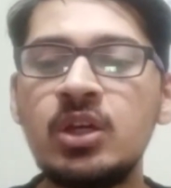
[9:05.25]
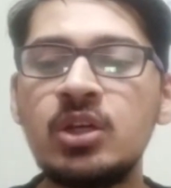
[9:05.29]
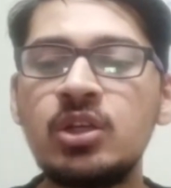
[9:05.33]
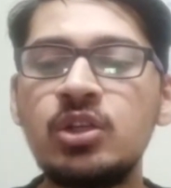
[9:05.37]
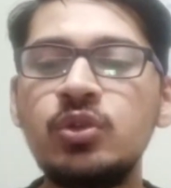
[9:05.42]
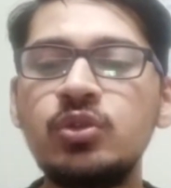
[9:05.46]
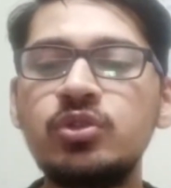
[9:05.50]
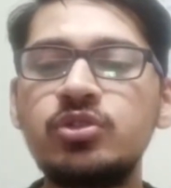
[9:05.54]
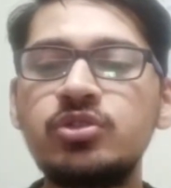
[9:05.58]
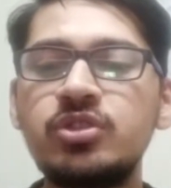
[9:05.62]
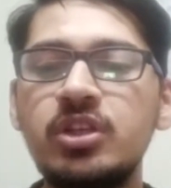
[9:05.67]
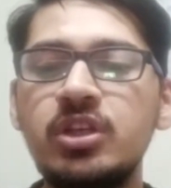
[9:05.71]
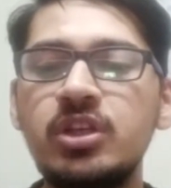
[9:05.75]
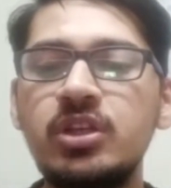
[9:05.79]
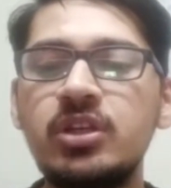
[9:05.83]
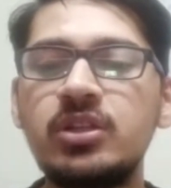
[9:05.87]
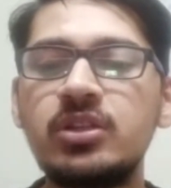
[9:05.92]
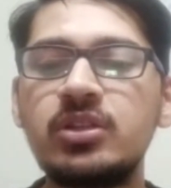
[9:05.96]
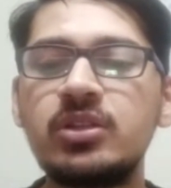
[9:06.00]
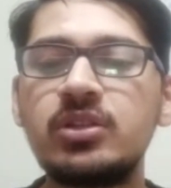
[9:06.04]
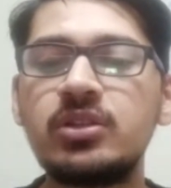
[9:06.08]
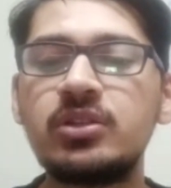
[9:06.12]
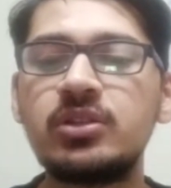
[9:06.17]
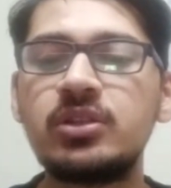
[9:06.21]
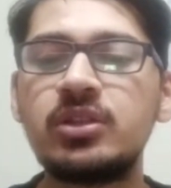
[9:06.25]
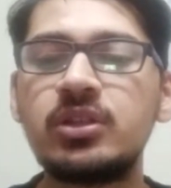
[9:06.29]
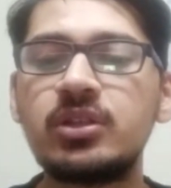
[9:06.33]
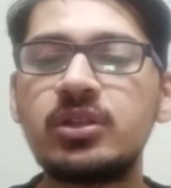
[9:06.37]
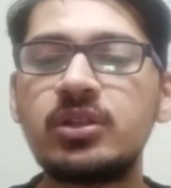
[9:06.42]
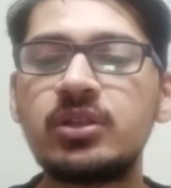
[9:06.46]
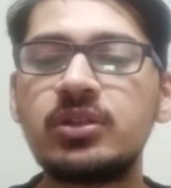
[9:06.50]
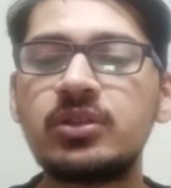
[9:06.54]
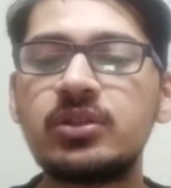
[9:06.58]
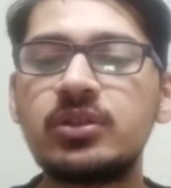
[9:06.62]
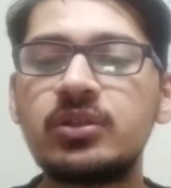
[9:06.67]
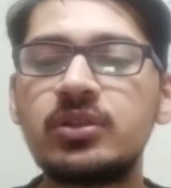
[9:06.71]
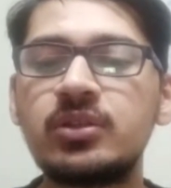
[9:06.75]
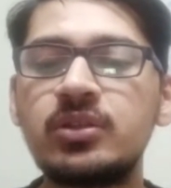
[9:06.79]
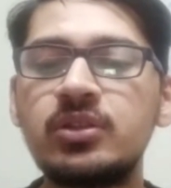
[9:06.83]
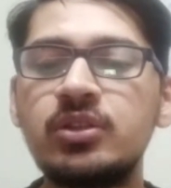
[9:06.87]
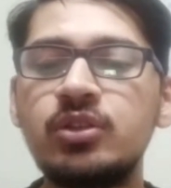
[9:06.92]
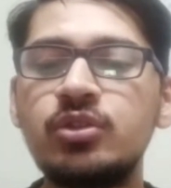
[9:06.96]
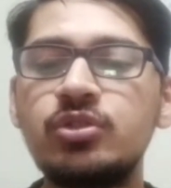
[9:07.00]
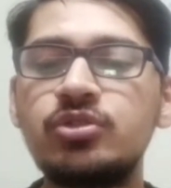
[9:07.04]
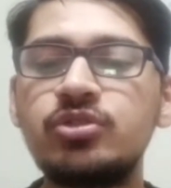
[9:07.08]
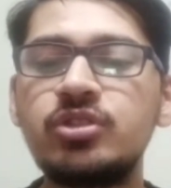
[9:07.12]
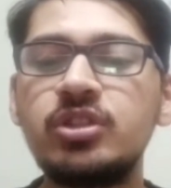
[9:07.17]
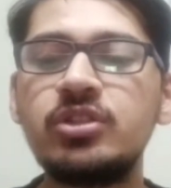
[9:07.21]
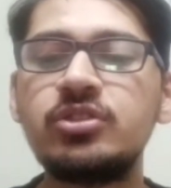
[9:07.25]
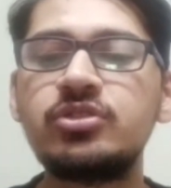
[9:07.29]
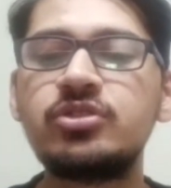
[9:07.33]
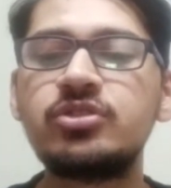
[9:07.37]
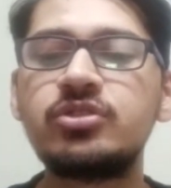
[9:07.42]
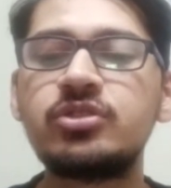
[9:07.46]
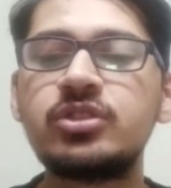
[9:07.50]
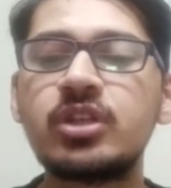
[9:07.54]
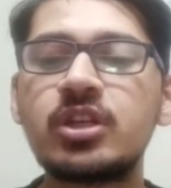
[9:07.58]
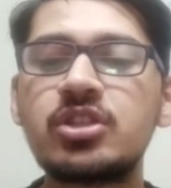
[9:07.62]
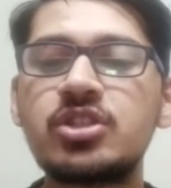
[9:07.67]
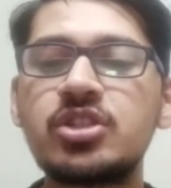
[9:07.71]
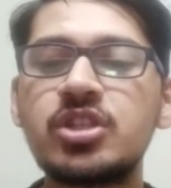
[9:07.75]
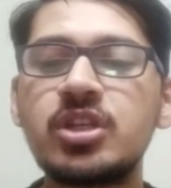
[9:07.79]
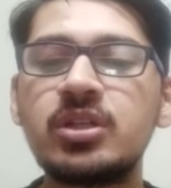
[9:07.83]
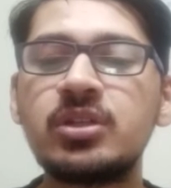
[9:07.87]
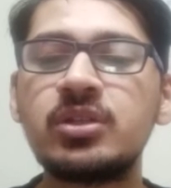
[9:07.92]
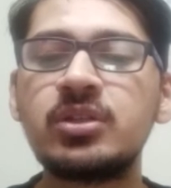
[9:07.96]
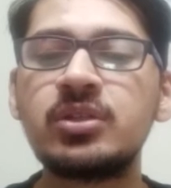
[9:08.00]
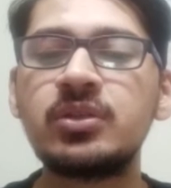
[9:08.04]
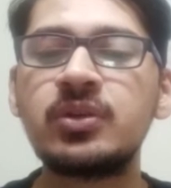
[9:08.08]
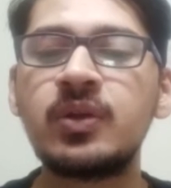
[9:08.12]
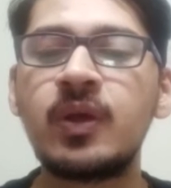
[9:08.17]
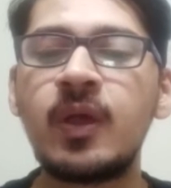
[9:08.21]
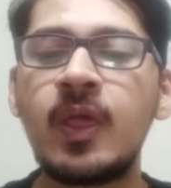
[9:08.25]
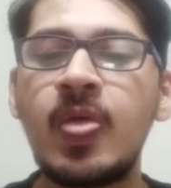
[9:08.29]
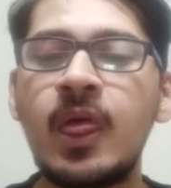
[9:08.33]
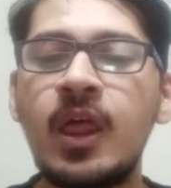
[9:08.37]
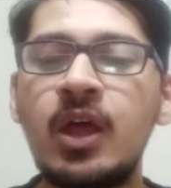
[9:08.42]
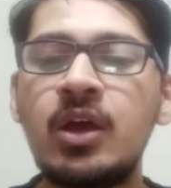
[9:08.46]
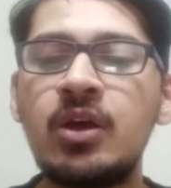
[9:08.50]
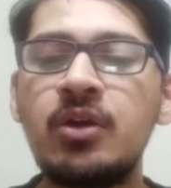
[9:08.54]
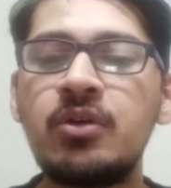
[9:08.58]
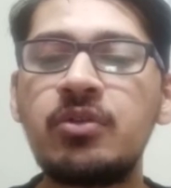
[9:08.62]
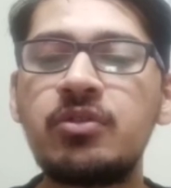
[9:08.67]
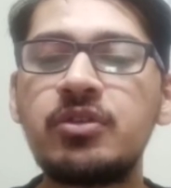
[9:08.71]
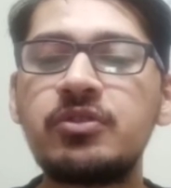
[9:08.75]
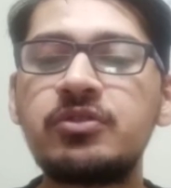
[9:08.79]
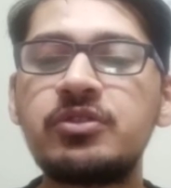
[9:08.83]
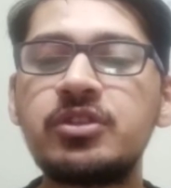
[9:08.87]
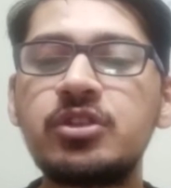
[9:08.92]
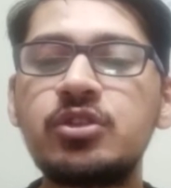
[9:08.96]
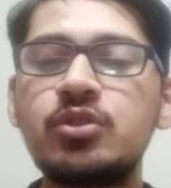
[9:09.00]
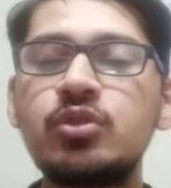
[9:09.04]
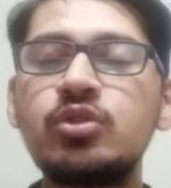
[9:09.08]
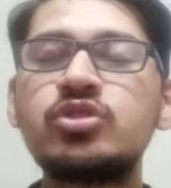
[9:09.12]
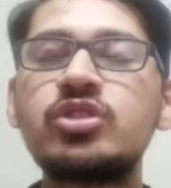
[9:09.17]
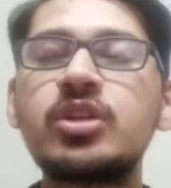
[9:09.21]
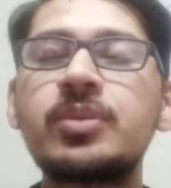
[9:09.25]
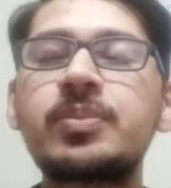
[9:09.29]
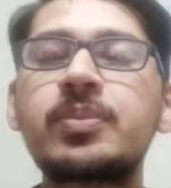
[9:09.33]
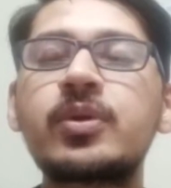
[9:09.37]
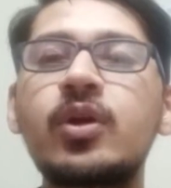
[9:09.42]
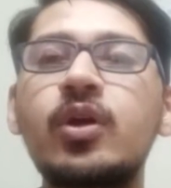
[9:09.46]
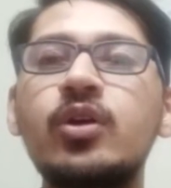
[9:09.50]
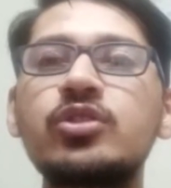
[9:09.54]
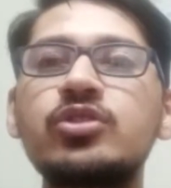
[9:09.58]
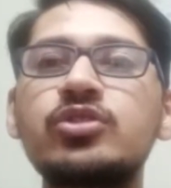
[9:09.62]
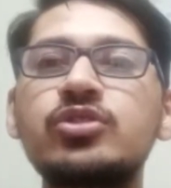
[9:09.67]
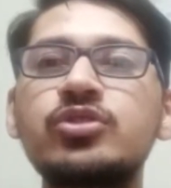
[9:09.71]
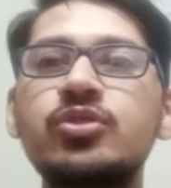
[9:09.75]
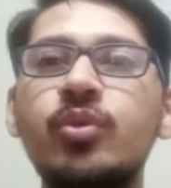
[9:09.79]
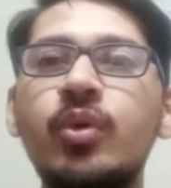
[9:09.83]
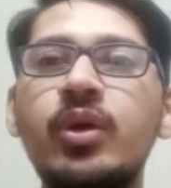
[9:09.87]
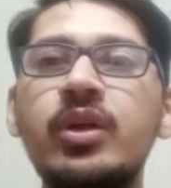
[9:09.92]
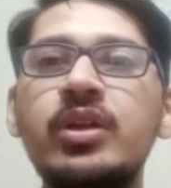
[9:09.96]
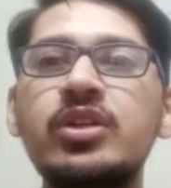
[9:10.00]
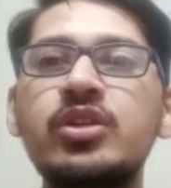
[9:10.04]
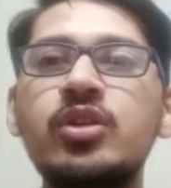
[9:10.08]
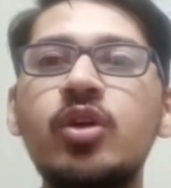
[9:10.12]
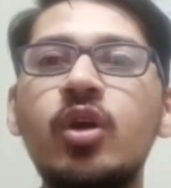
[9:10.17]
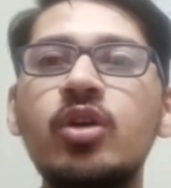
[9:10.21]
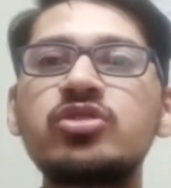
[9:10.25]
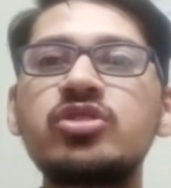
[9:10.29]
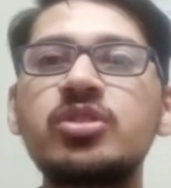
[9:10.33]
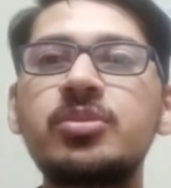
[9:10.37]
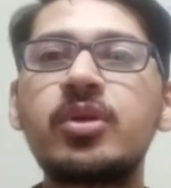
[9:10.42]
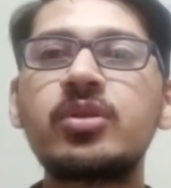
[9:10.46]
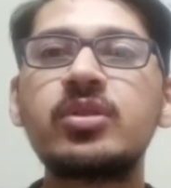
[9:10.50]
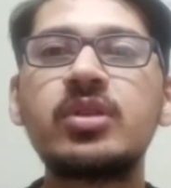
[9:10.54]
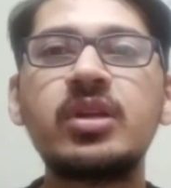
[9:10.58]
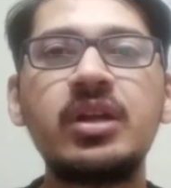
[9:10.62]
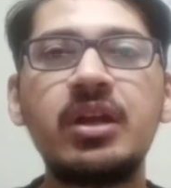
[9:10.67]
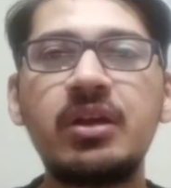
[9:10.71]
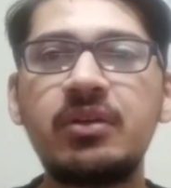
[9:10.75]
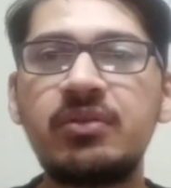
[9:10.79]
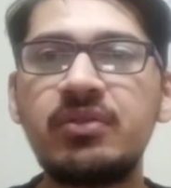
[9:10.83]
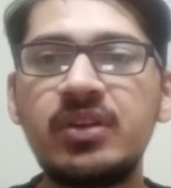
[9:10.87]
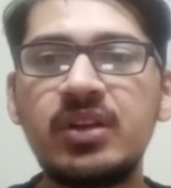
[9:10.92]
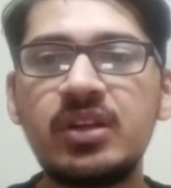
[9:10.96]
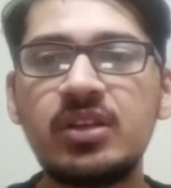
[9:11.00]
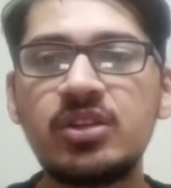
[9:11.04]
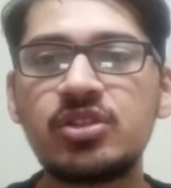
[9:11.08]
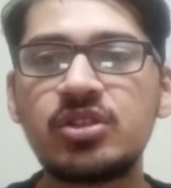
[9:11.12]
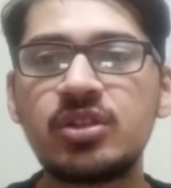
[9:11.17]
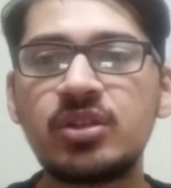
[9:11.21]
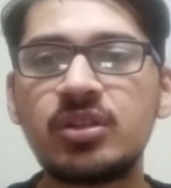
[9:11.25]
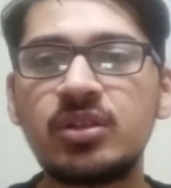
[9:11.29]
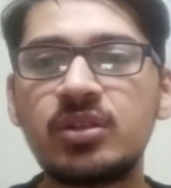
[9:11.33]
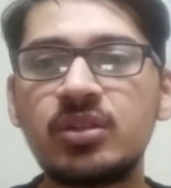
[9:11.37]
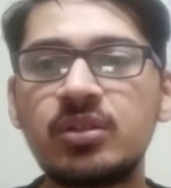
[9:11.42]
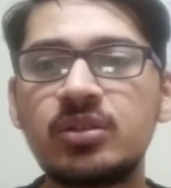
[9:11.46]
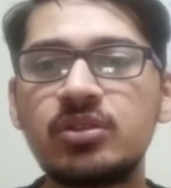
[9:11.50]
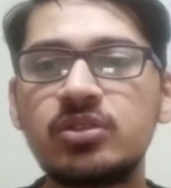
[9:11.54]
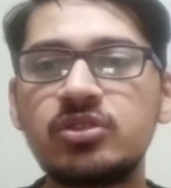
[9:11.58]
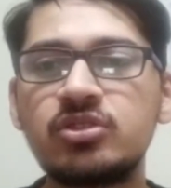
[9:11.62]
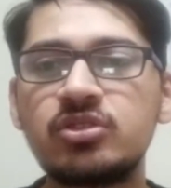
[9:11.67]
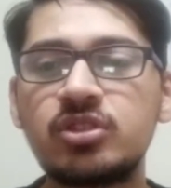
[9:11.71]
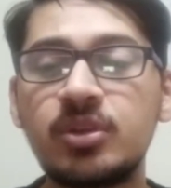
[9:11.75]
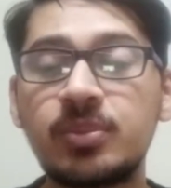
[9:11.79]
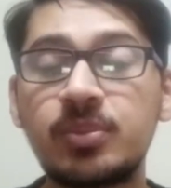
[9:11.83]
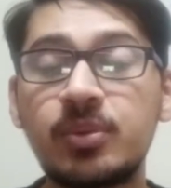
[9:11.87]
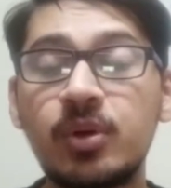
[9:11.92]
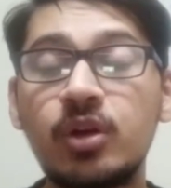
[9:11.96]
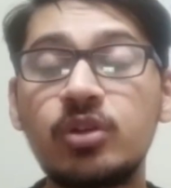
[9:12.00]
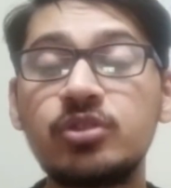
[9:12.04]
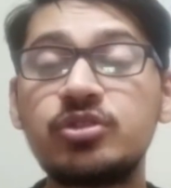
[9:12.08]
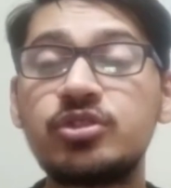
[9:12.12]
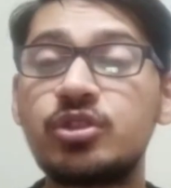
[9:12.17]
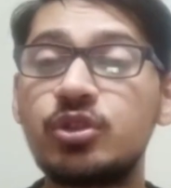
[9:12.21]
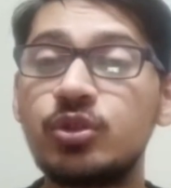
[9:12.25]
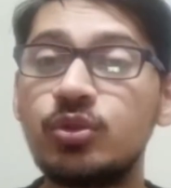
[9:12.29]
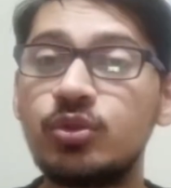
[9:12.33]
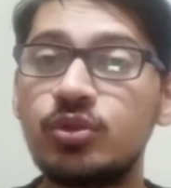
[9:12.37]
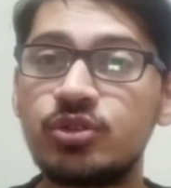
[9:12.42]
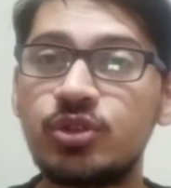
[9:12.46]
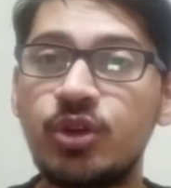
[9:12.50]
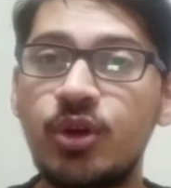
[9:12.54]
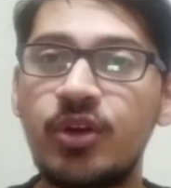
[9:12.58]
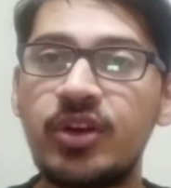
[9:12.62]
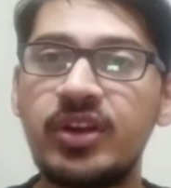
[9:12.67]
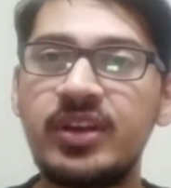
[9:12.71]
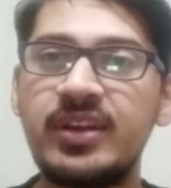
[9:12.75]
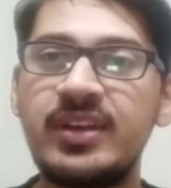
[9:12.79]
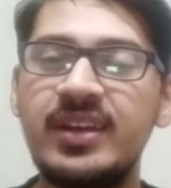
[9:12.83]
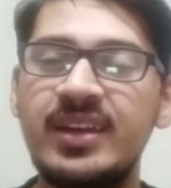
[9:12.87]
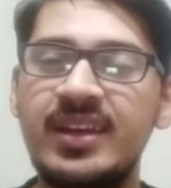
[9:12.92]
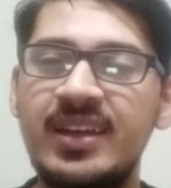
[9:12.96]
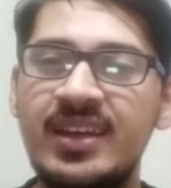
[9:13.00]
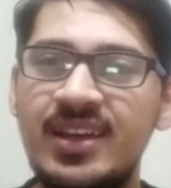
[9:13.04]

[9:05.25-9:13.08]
You see, section 52 subclause 1 talks about the definition, subclause 2, sorry.